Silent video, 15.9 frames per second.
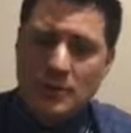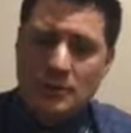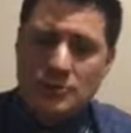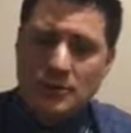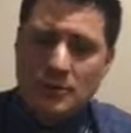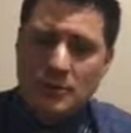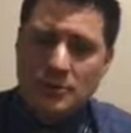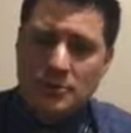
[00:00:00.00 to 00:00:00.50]

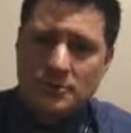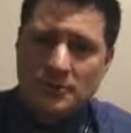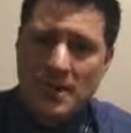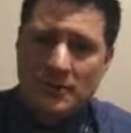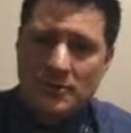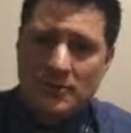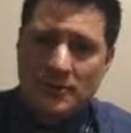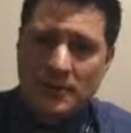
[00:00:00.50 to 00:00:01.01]
So those are
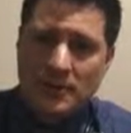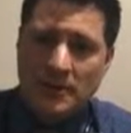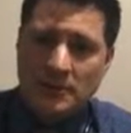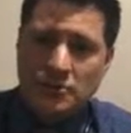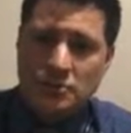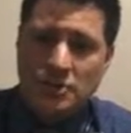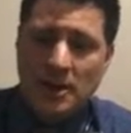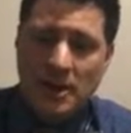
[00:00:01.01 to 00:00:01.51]

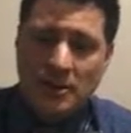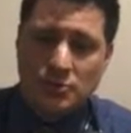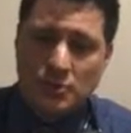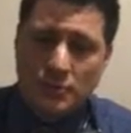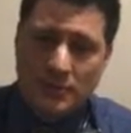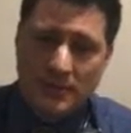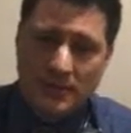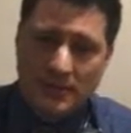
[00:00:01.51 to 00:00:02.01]
definitely
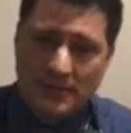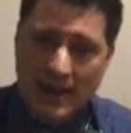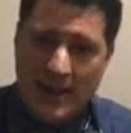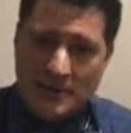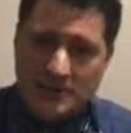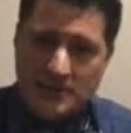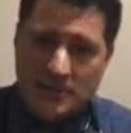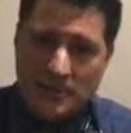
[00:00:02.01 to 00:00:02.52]
changed within the
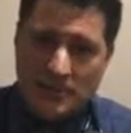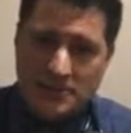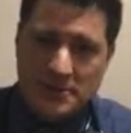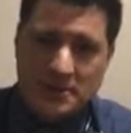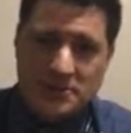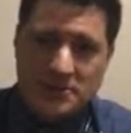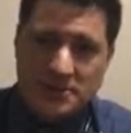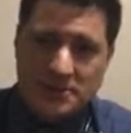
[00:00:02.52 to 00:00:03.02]
last, I would
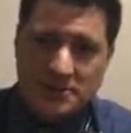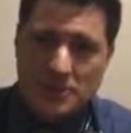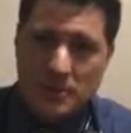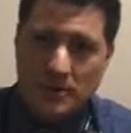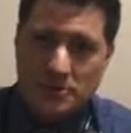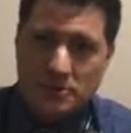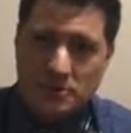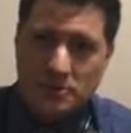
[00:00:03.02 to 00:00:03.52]
say, 6
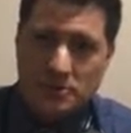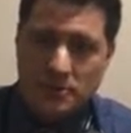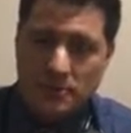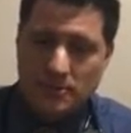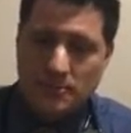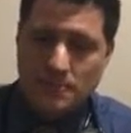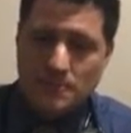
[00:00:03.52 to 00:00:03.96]
months or so.